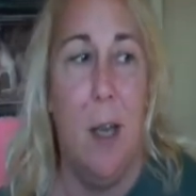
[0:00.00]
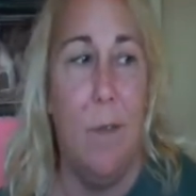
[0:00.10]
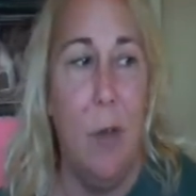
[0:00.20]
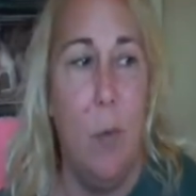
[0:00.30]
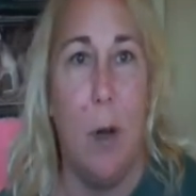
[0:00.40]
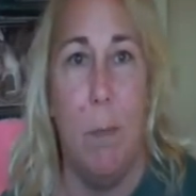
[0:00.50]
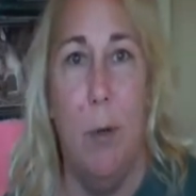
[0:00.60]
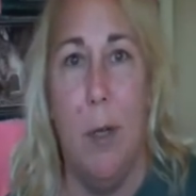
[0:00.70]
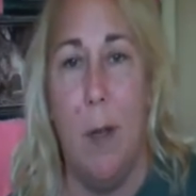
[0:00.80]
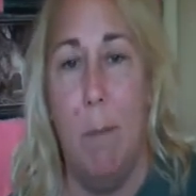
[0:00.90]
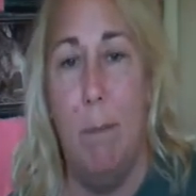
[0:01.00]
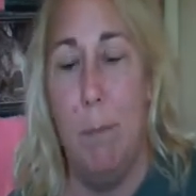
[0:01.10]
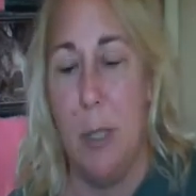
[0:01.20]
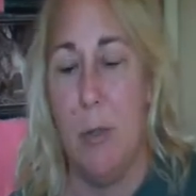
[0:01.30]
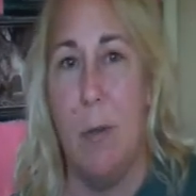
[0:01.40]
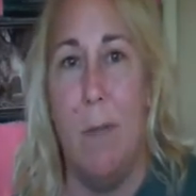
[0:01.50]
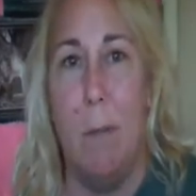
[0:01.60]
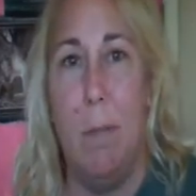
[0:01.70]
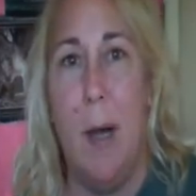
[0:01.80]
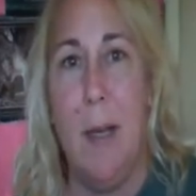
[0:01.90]
if you want to put a picture of
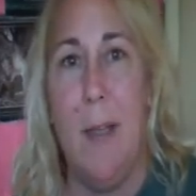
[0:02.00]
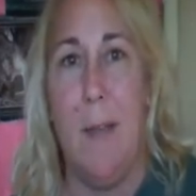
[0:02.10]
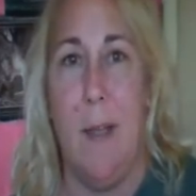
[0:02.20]
a body